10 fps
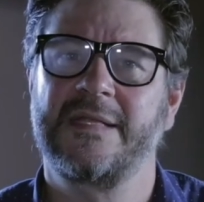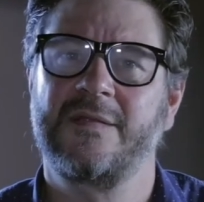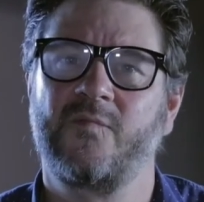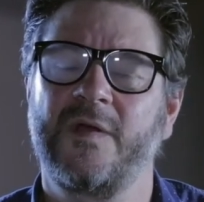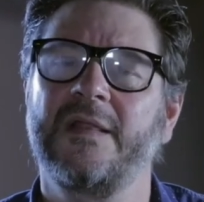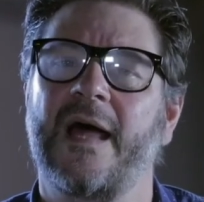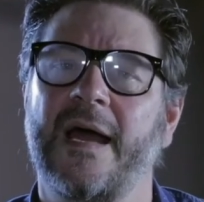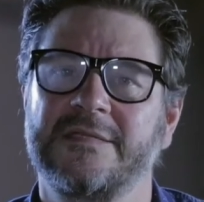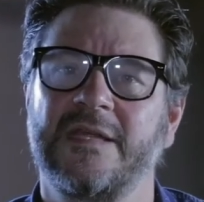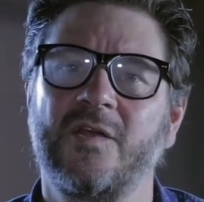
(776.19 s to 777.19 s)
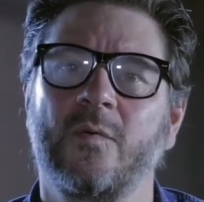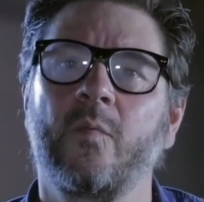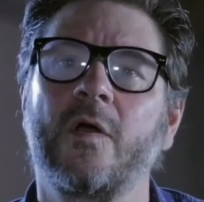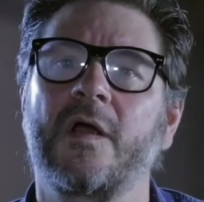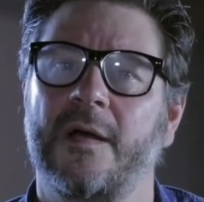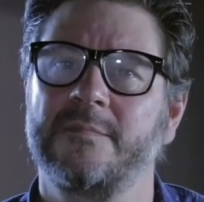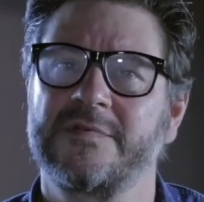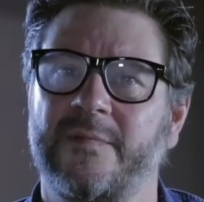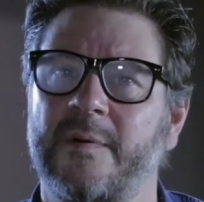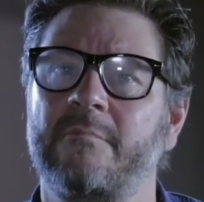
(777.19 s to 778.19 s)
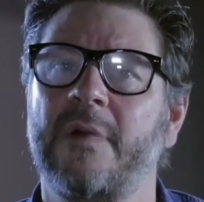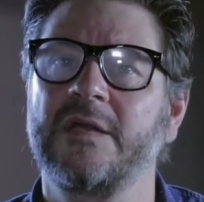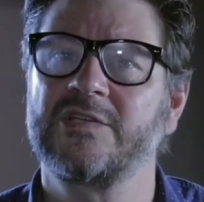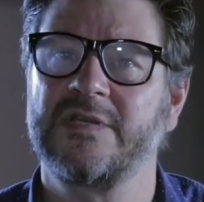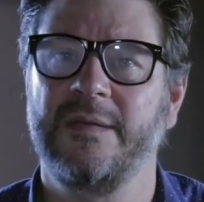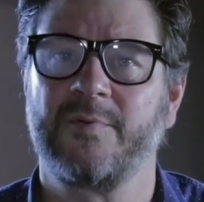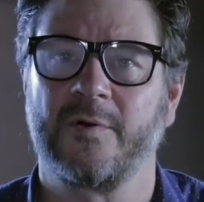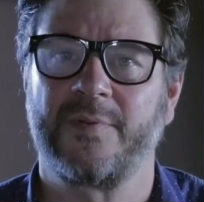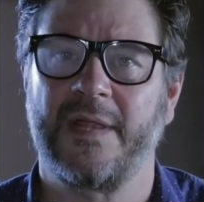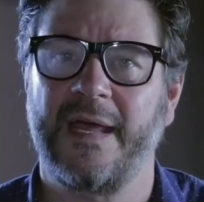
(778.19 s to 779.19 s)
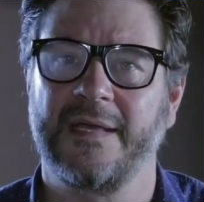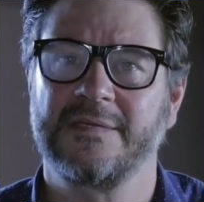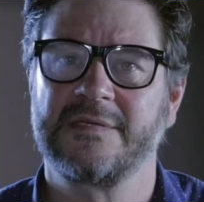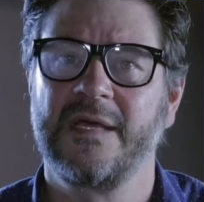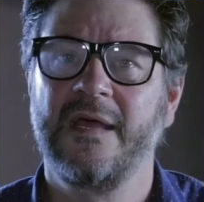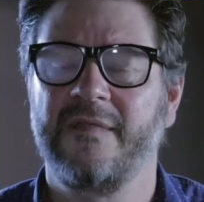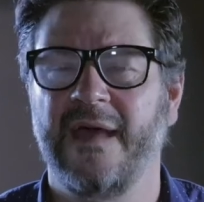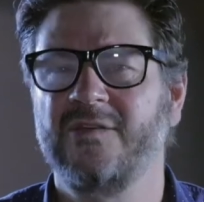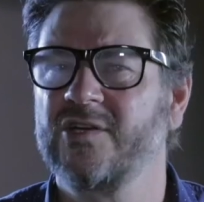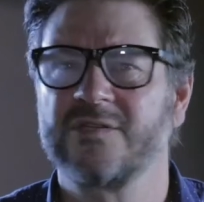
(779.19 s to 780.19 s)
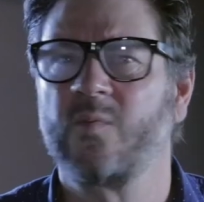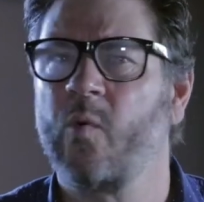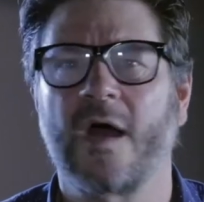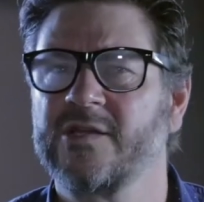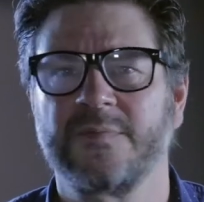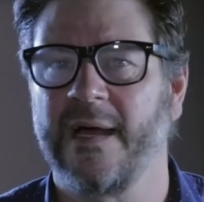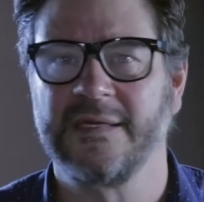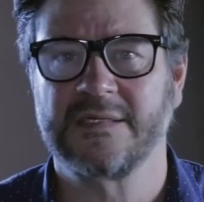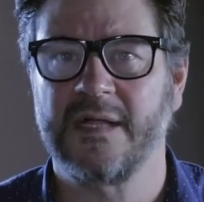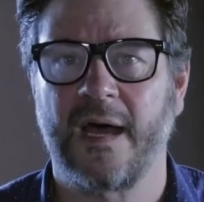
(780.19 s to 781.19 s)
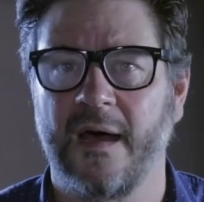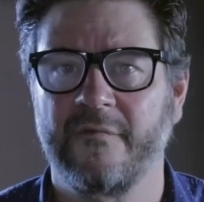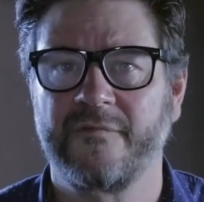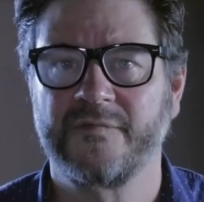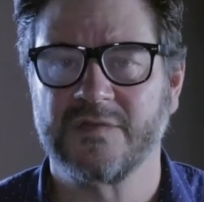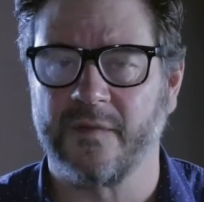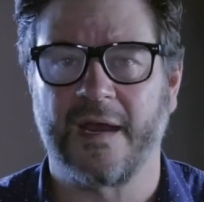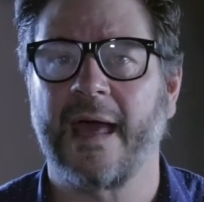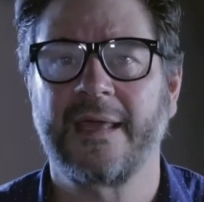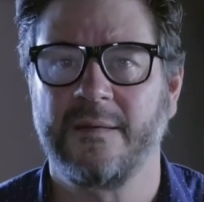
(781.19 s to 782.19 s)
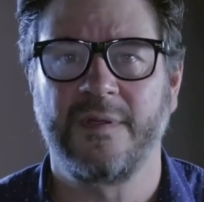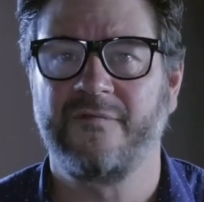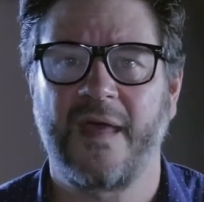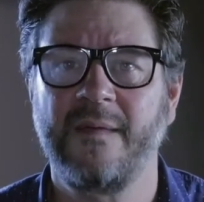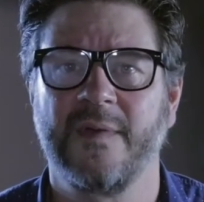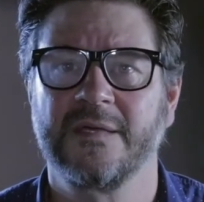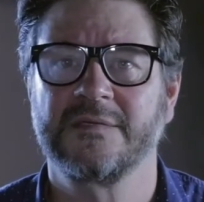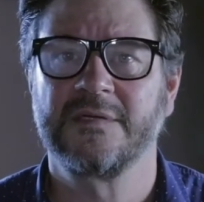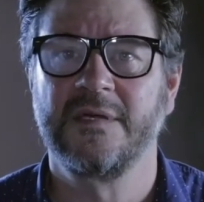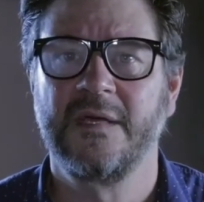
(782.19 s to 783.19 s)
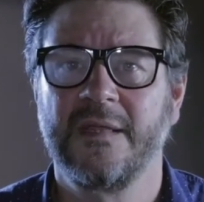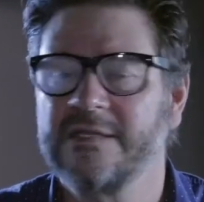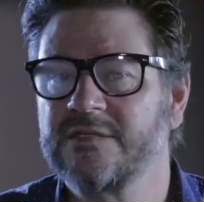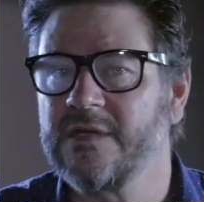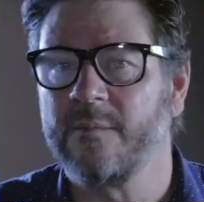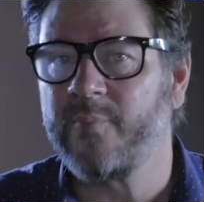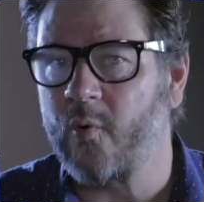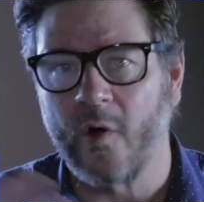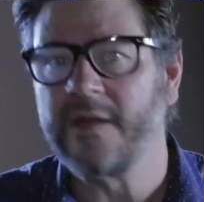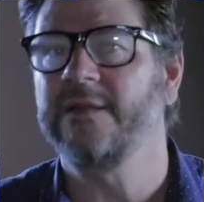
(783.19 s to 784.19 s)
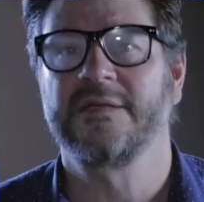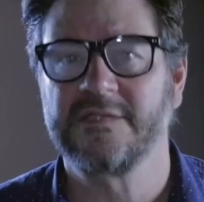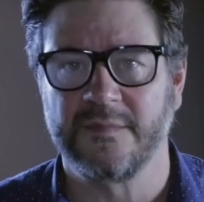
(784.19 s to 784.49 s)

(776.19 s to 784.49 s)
realize that your work comes from a much deeper place than just watch my stuff so that I can be famous. That's a pointless